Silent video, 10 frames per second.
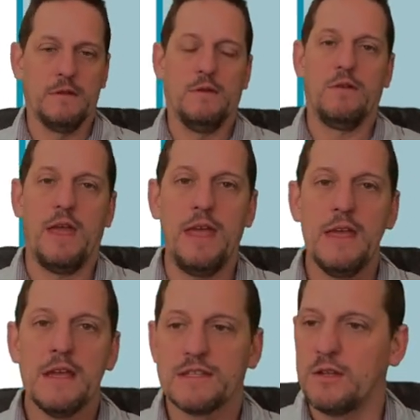Okay,
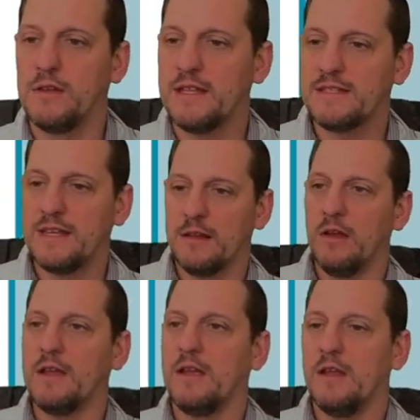so let's take a
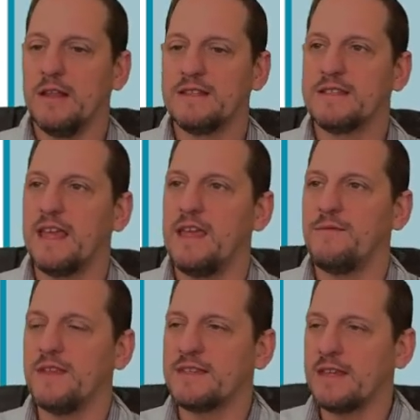look. Let's save
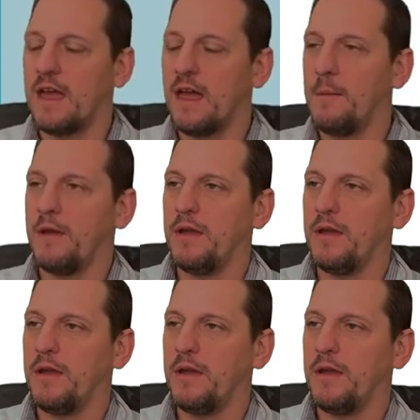this up